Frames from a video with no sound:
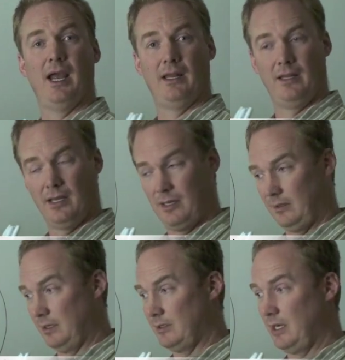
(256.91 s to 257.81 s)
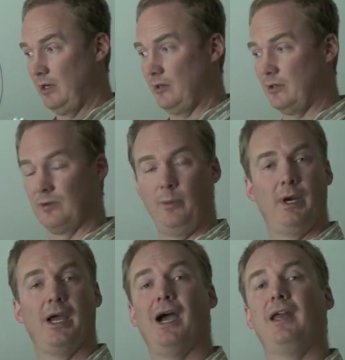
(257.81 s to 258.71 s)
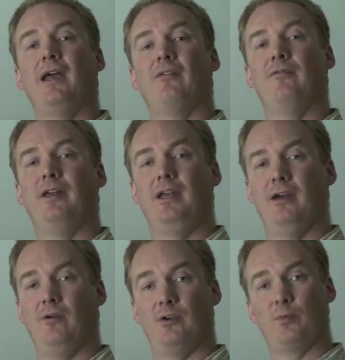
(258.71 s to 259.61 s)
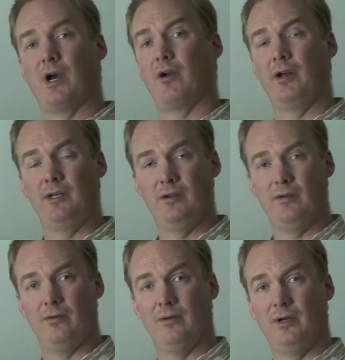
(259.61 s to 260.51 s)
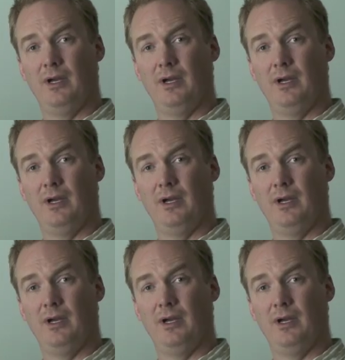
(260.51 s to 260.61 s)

And let's say your streaming high-def video is priority 2,